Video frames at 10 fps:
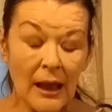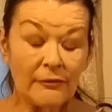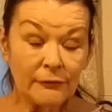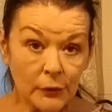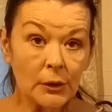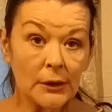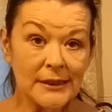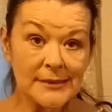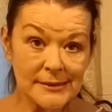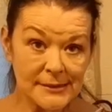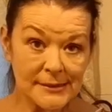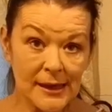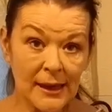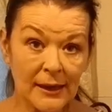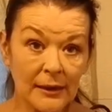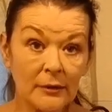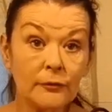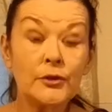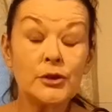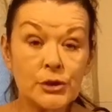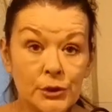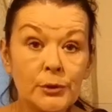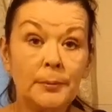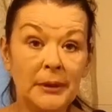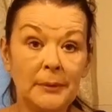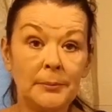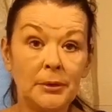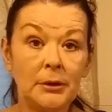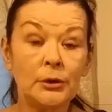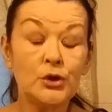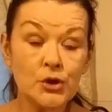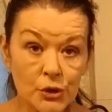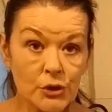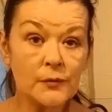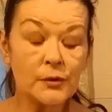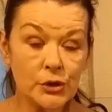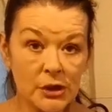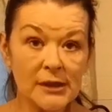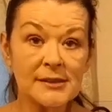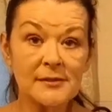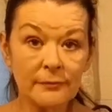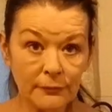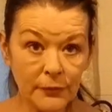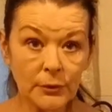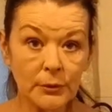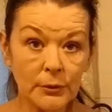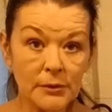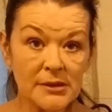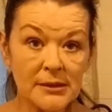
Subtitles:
At 4 litres a day for 2 people, just for drinks and food,